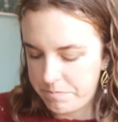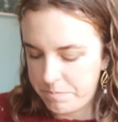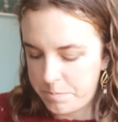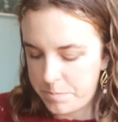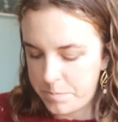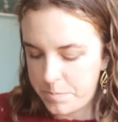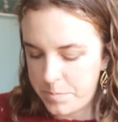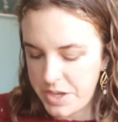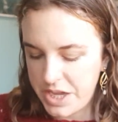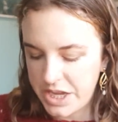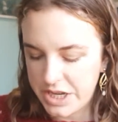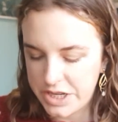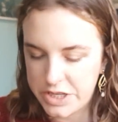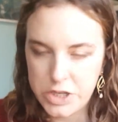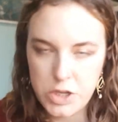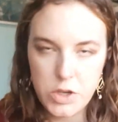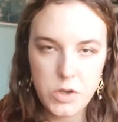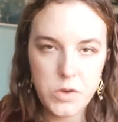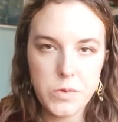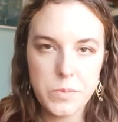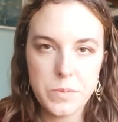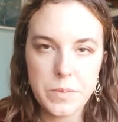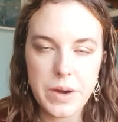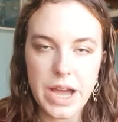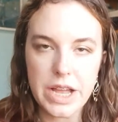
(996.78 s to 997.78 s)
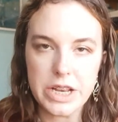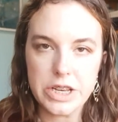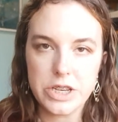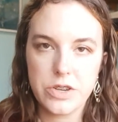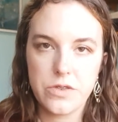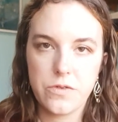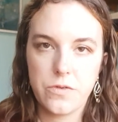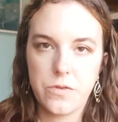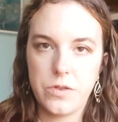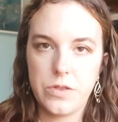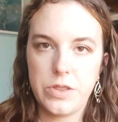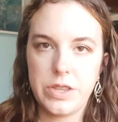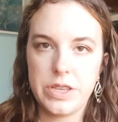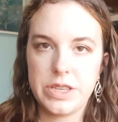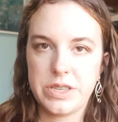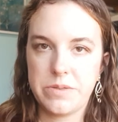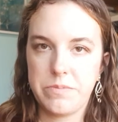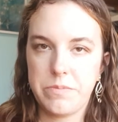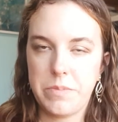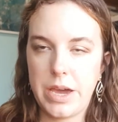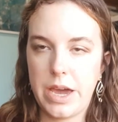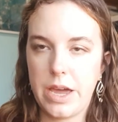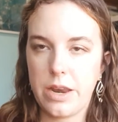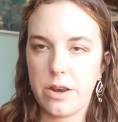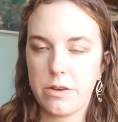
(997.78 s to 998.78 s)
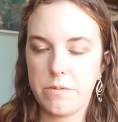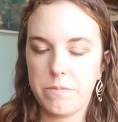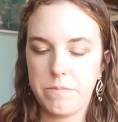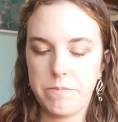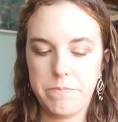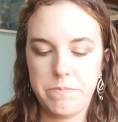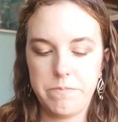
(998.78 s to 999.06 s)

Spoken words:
being too much for this pattern.